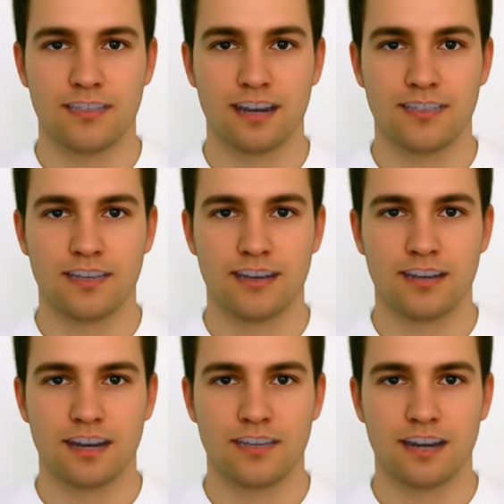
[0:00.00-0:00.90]
In the
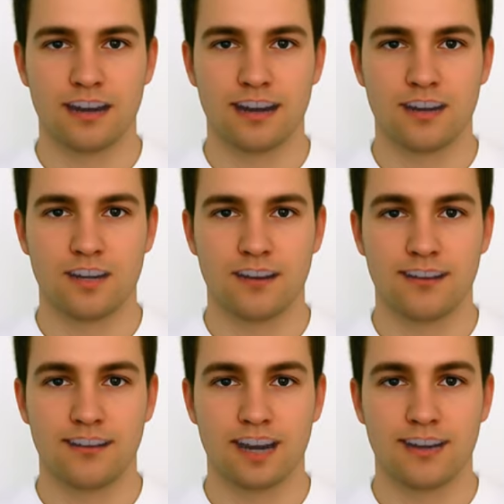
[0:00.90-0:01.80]
instant case,
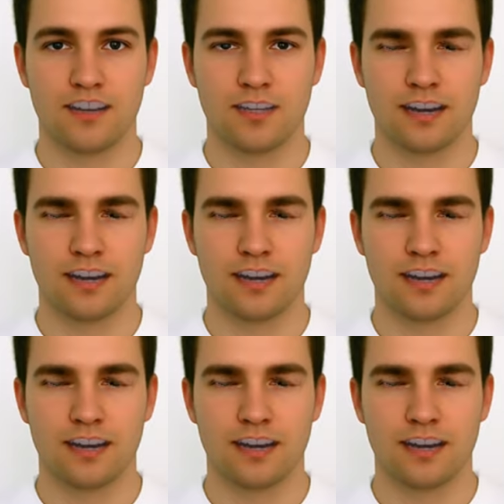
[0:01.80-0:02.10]
the proper